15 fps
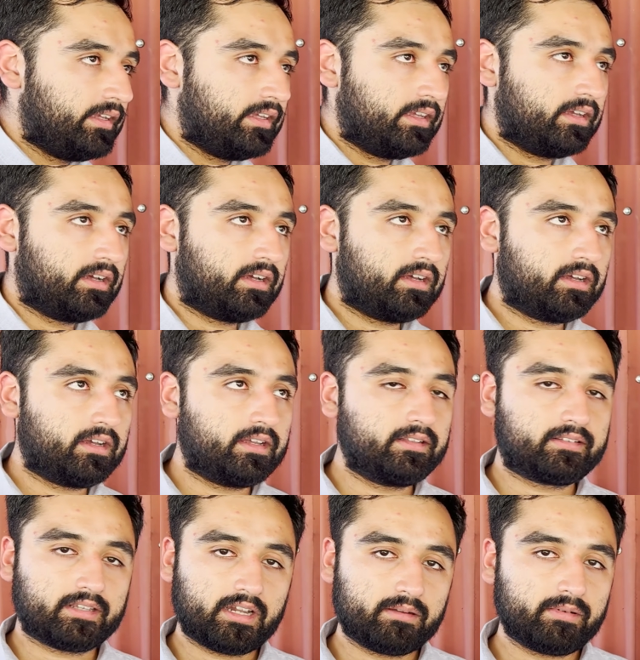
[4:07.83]

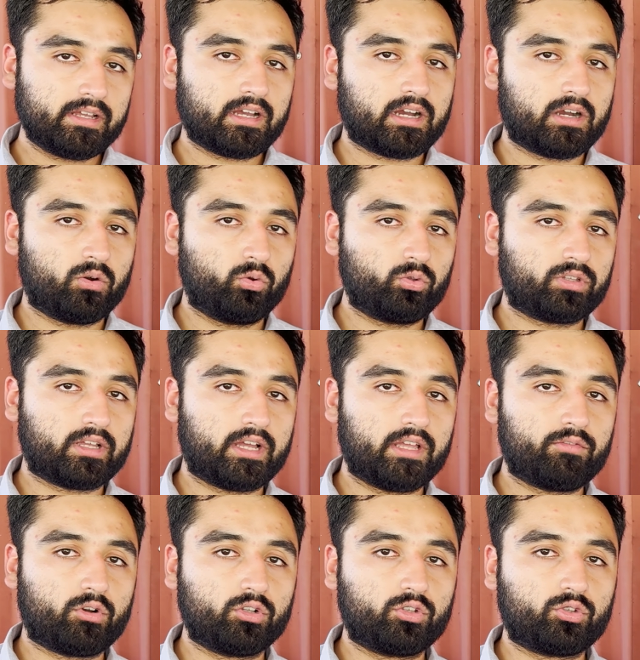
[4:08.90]
Inside my house, I have
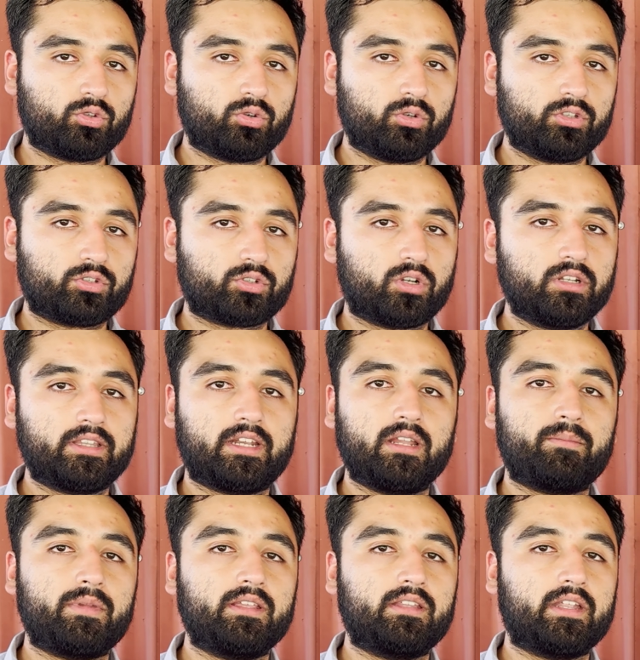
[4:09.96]
also installed 3
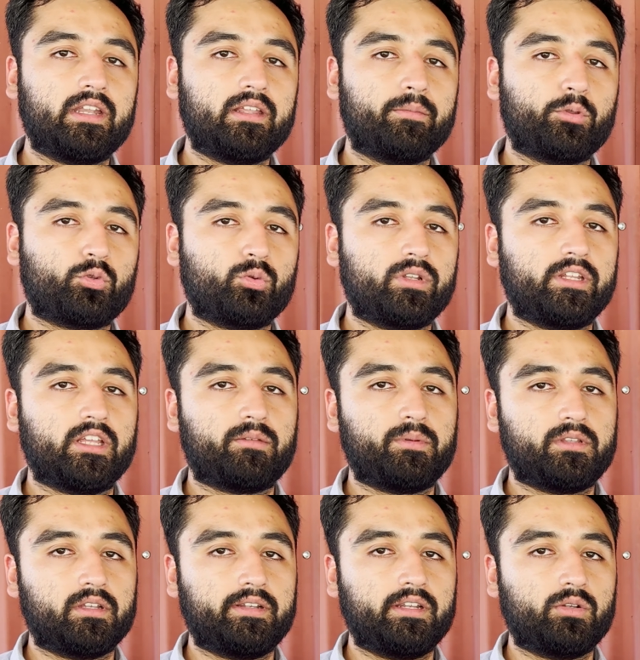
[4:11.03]
PZEMs to an
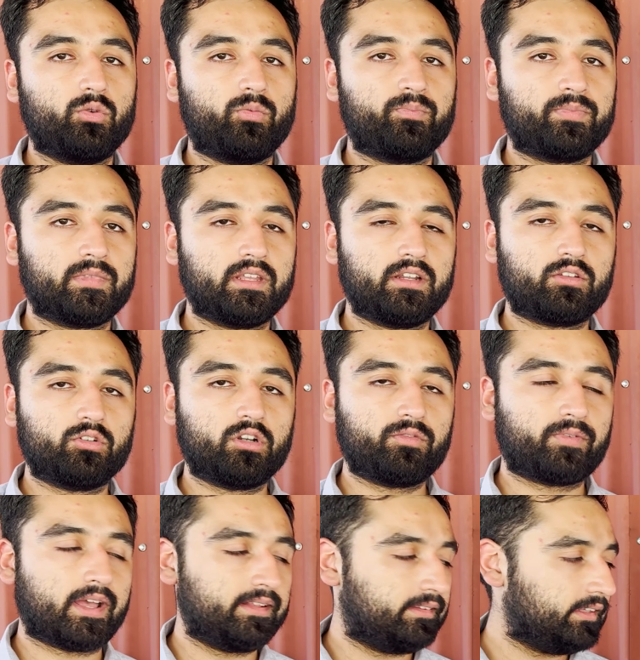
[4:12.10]
ESP32. It's not
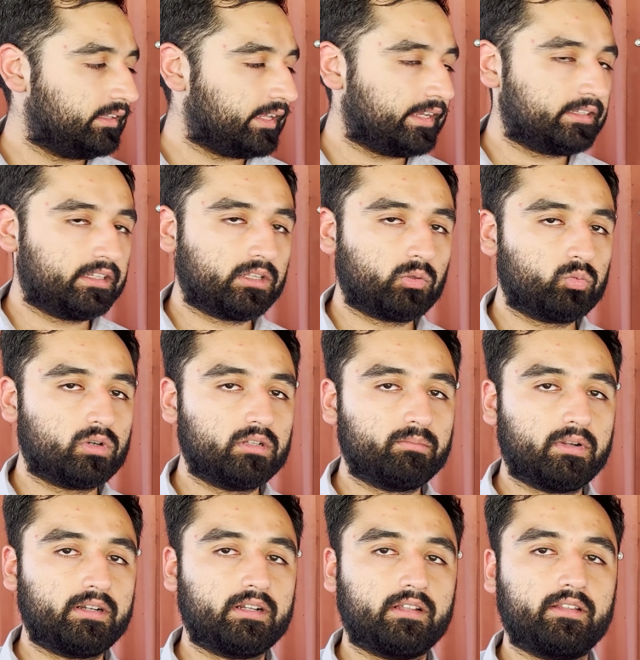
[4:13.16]
fancy like this one,
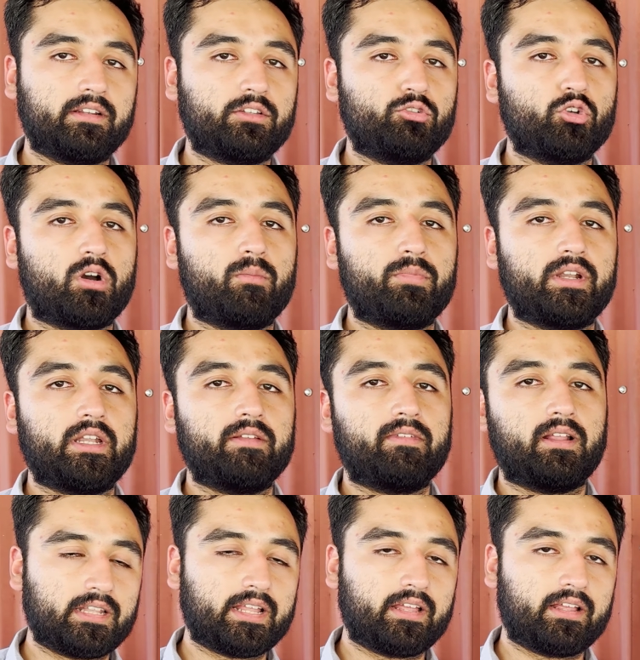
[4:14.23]
but does its job pretty
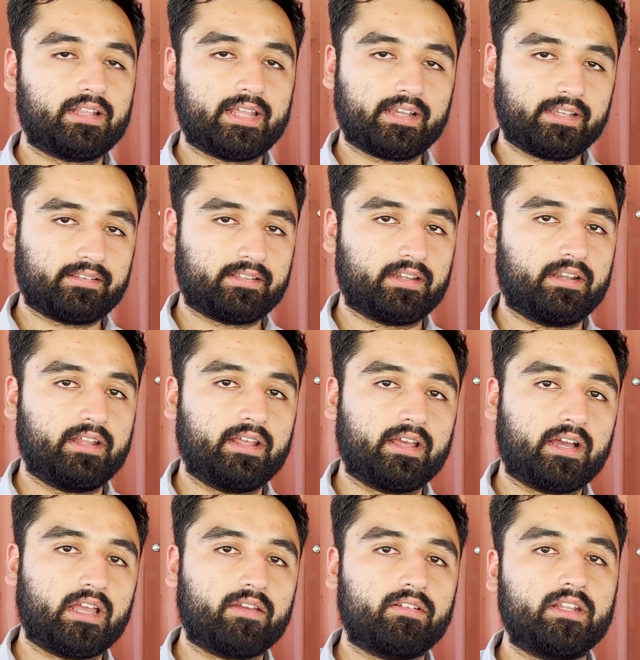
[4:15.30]
well. Like I said,
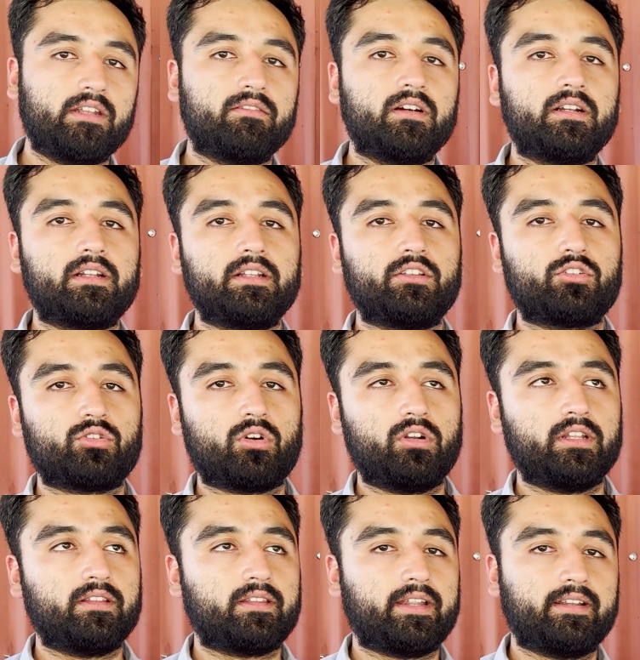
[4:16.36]
I have an inverter installed
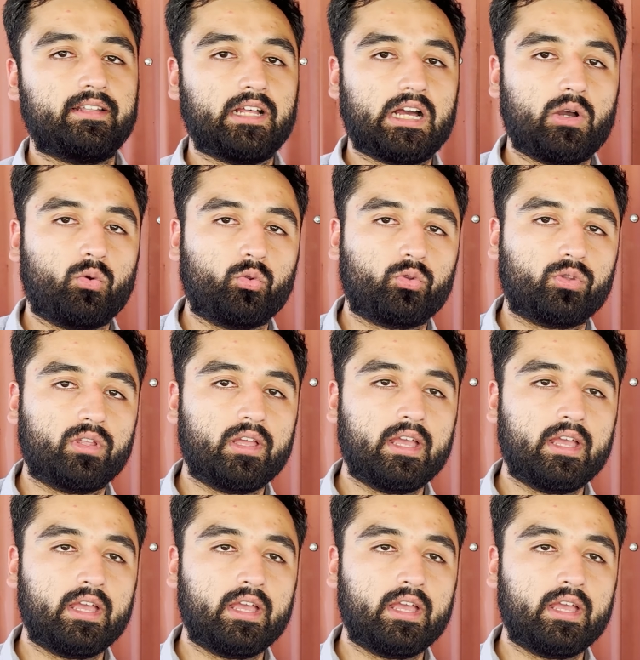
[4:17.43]
inside the house.